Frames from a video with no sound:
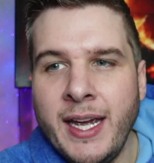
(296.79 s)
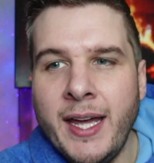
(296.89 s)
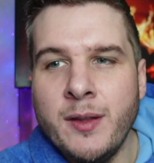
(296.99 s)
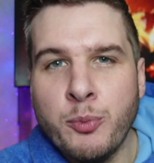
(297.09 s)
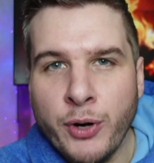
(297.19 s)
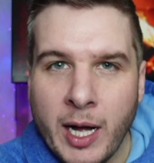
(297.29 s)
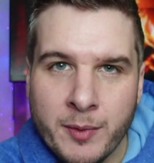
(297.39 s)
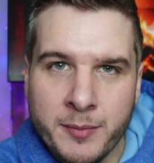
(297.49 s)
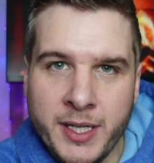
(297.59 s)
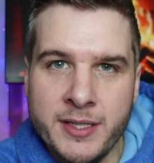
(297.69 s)
And the
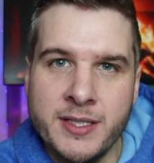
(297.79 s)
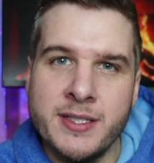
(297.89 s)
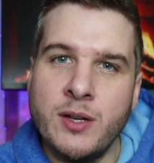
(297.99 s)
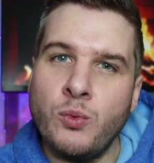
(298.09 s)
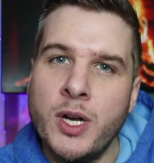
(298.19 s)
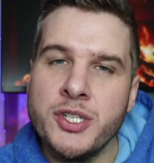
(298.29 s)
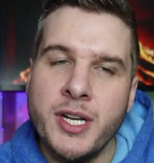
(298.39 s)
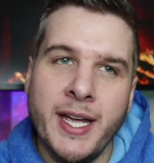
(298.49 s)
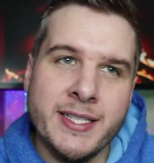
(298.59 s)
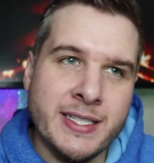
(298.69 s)
problem is that Russia has